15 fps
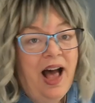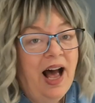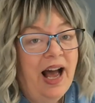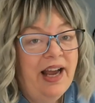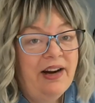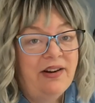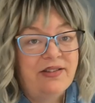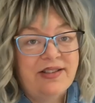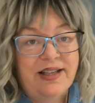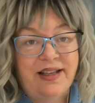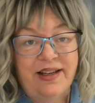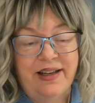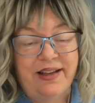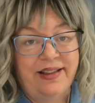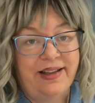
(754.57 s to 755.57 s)
I don't see
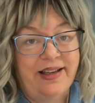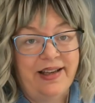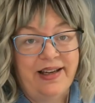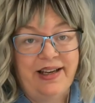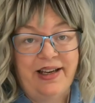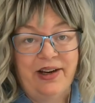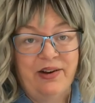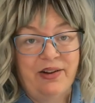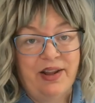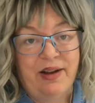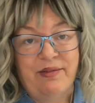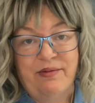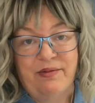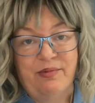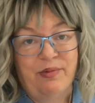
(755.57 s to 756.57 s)
anything in here
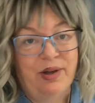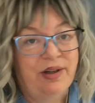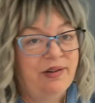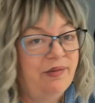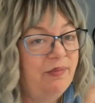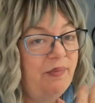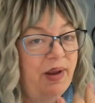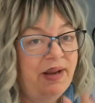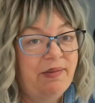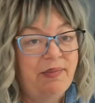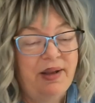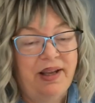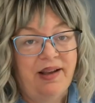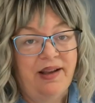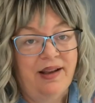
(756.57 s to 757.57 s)
that would make
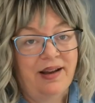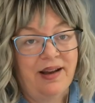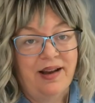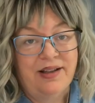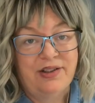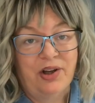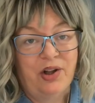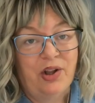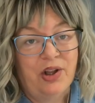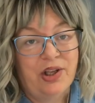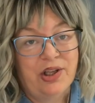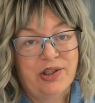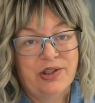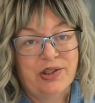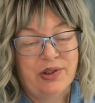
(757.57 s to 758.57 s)
me at all
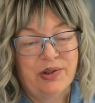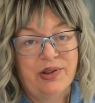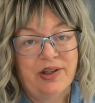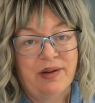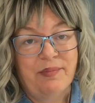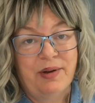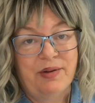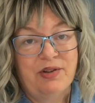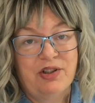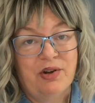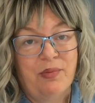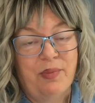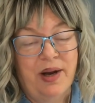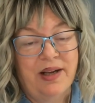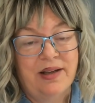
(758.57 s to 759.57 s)
concerned about Joe
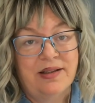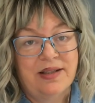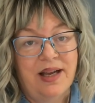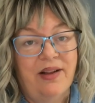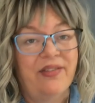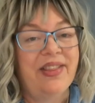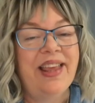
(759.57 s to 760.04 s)
Biden's health.